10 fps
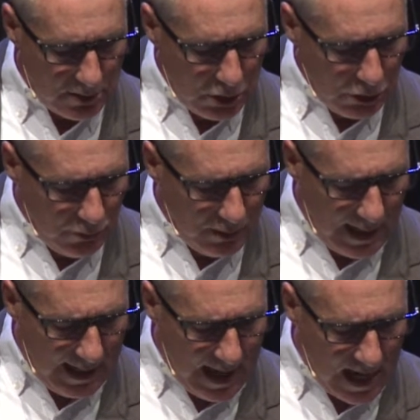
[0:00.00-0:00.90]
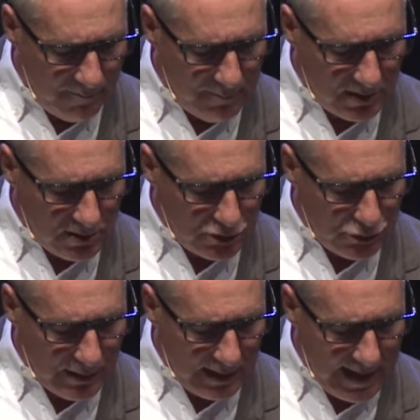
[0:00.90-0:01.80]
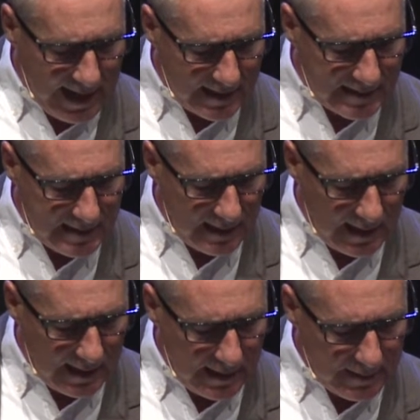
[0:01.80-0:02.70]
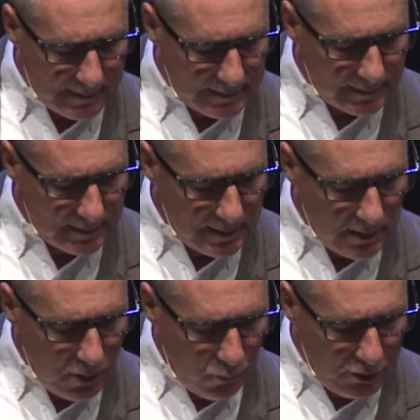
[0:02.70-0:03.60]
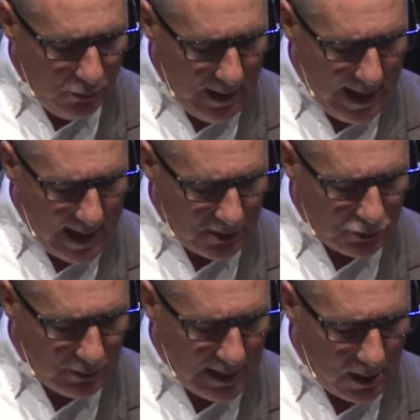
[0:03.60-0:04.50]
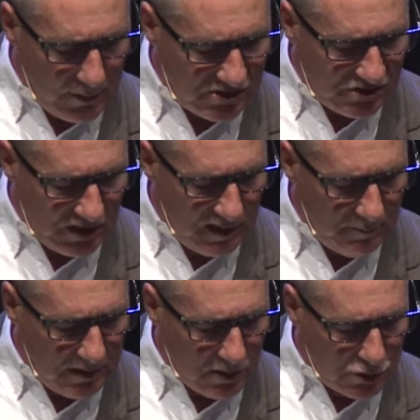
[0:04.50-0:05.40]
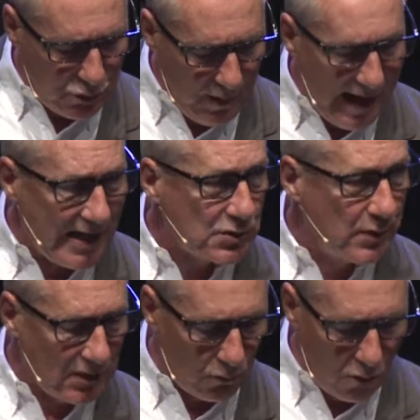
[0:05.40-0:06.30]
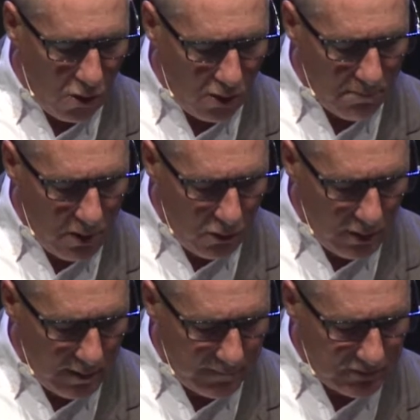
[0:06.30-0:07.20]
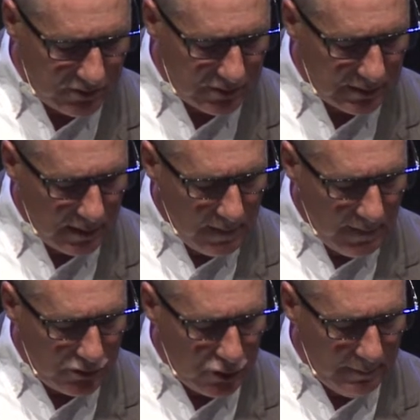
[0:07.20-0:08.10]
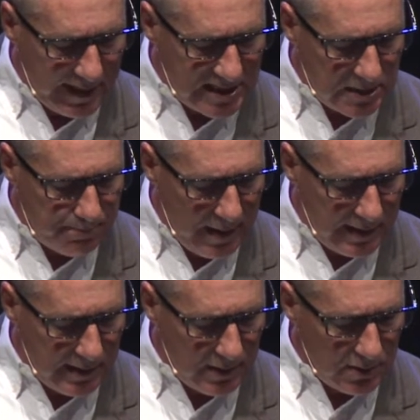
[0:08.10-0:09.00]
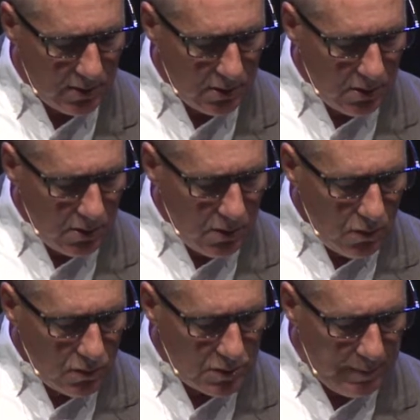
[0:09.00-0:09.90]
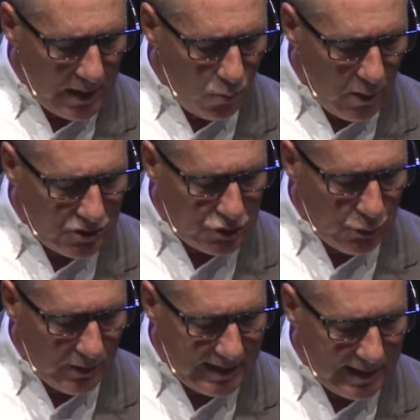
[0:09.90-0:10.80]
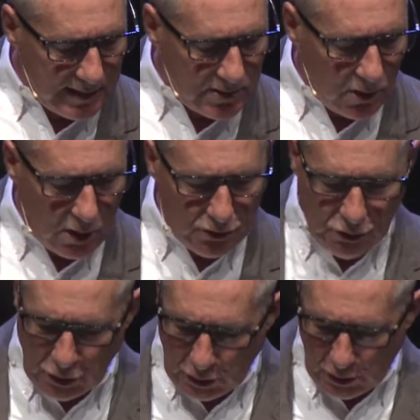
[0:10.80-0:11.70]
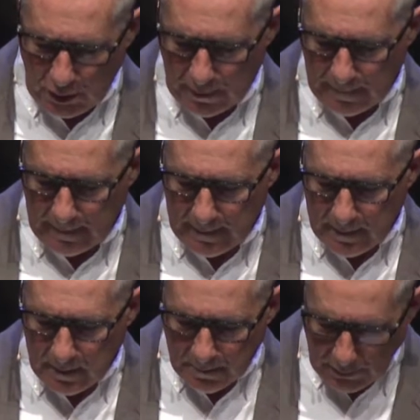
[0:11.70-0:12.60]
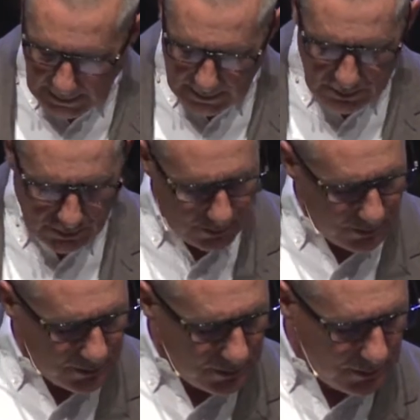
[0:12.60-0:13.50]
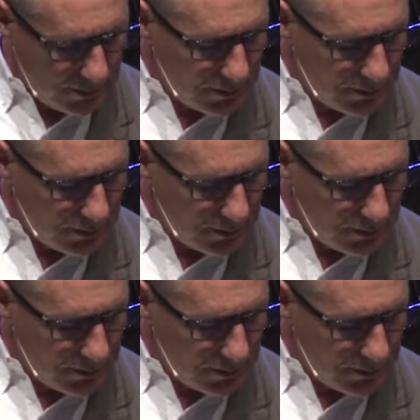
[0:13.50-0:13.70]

You do not have because you do not ask God. When you ask, you do not receive because you ask with the wrong motives, that you may spend it, spend what you get on your pleasures.